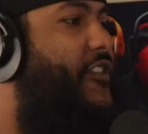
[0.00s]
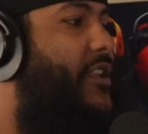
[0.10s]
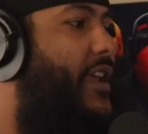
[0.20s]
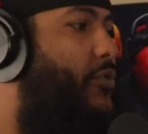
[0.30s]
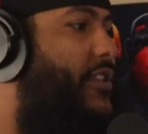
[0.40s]

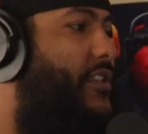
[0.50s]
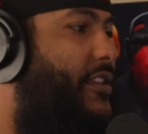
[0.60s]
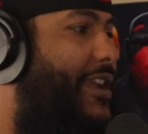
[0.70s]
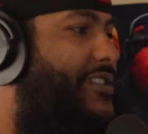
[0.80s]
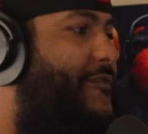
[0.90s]
like within the
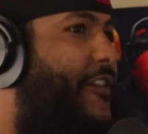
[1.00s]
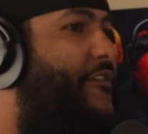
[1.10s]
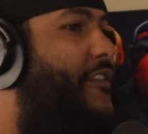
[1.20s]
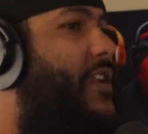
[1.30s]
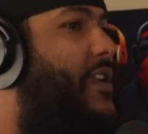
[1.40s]
next
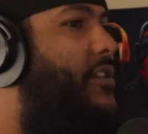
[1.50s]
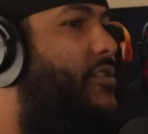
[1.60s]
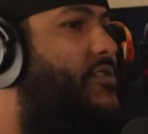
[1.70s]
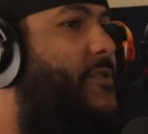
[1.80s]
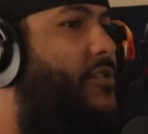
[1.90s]
50
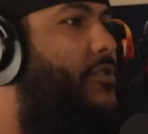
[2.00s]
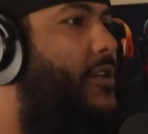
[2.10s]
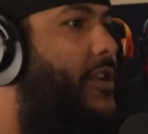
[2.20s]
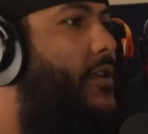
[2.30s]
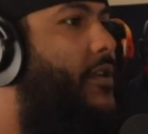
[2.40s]
years, bro,
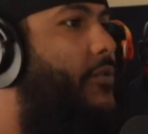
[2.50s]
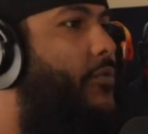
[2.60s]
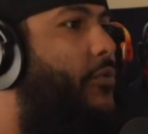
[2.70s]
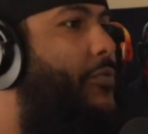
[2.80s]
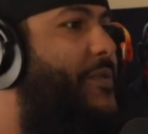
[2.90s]

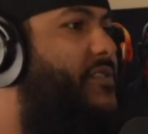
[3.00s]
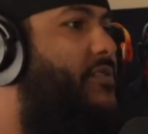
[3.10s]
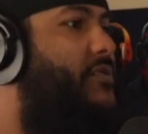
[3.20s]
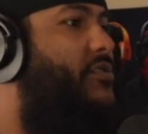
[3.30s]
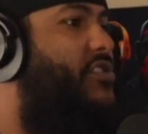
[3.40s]
we'll
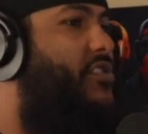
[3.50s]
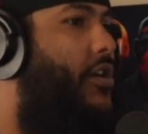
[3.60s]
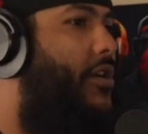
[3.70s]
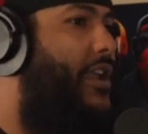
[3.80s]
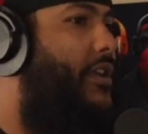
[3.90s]
be
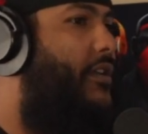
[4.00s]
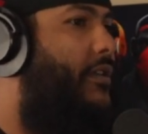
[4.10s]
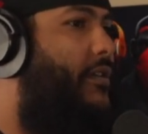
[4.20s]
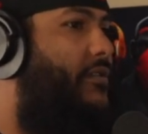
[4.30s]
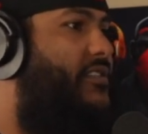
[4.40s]
starting
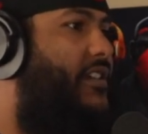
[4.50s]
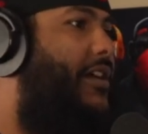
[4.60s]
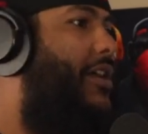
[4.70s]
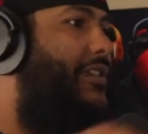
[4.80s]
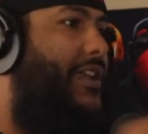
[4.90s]
to
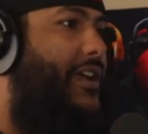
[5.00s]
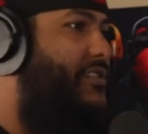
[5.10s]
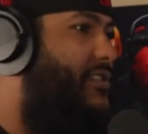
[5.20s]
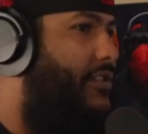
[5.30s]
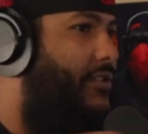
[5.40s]
colonize other